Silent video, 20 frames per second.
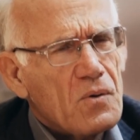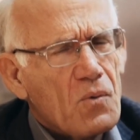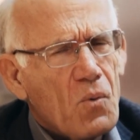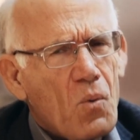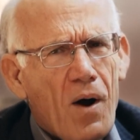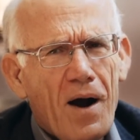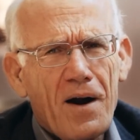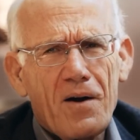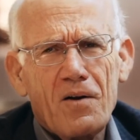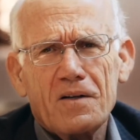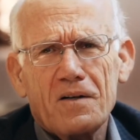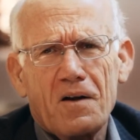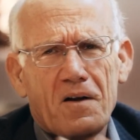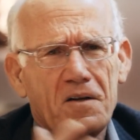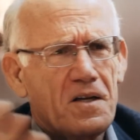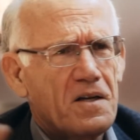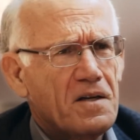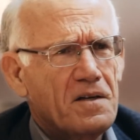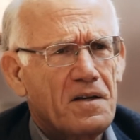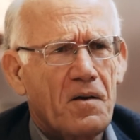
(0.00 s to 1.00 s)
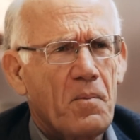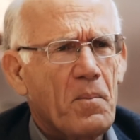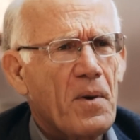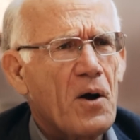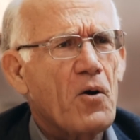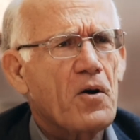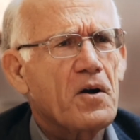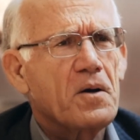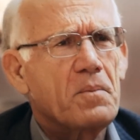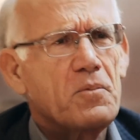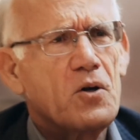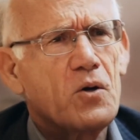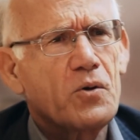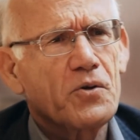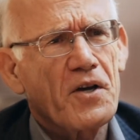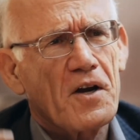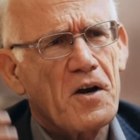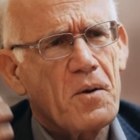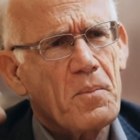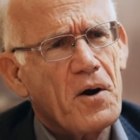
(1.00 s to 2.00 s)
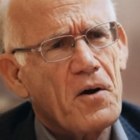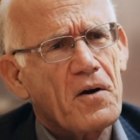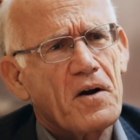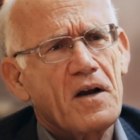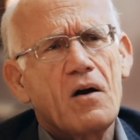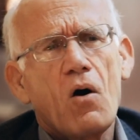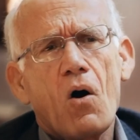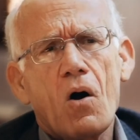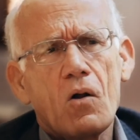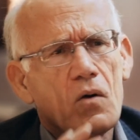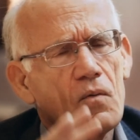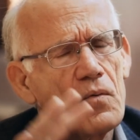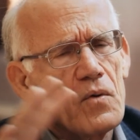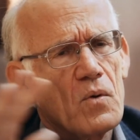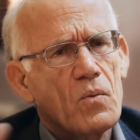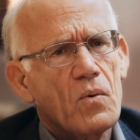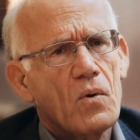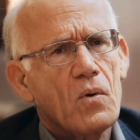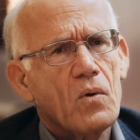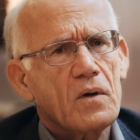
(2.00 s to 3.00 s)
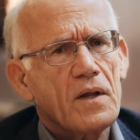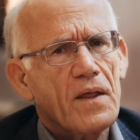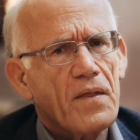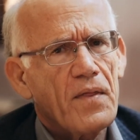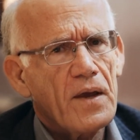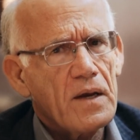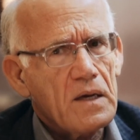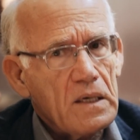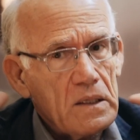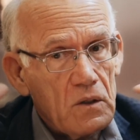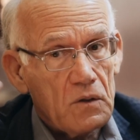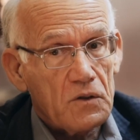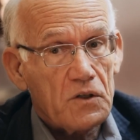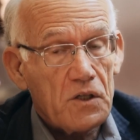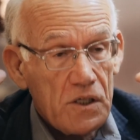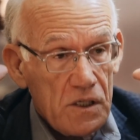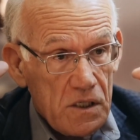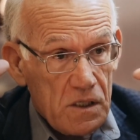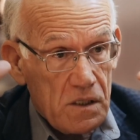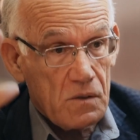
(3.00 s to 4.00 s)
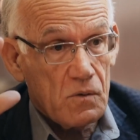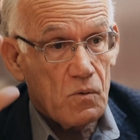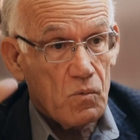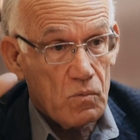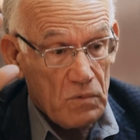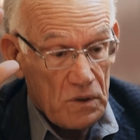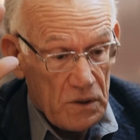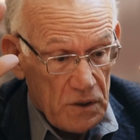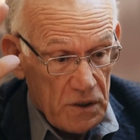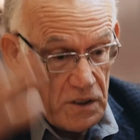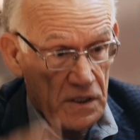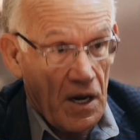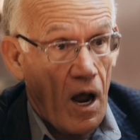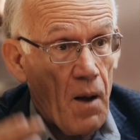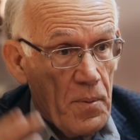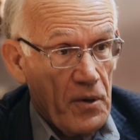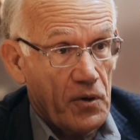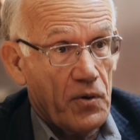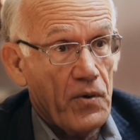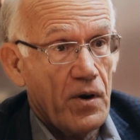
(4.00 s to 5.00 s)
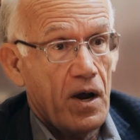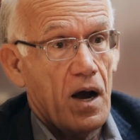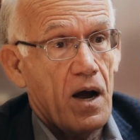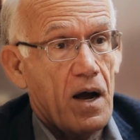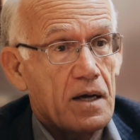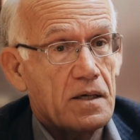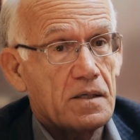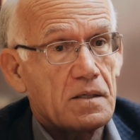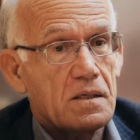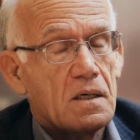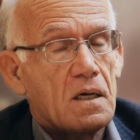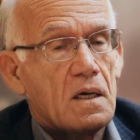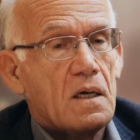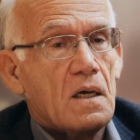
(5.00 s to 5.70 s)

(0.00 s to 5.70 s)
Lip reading: why are American music, America, all over the world, I think, you know, just stop it, you guys.